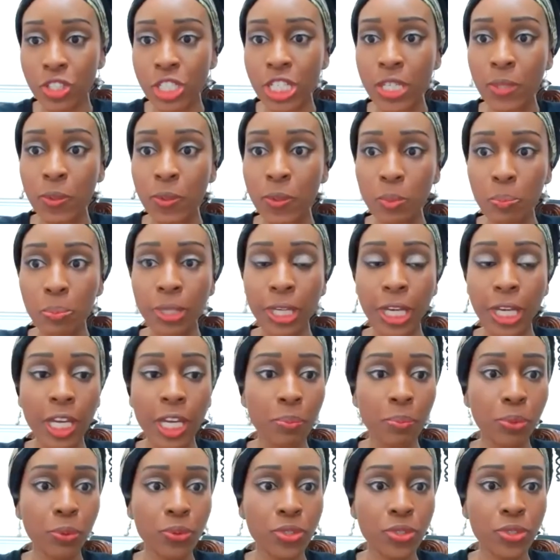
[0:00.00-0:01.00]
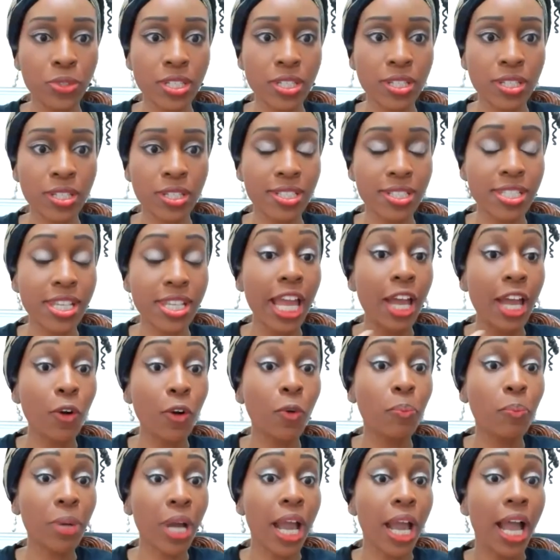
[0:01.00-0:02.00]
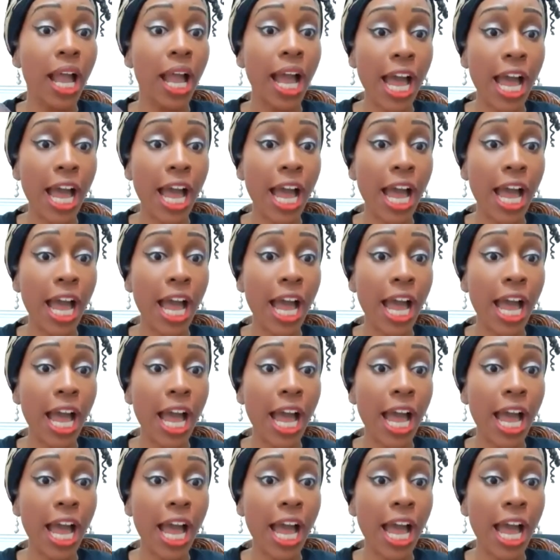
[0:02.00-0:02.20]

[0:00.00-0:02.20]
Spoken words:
she would be able to help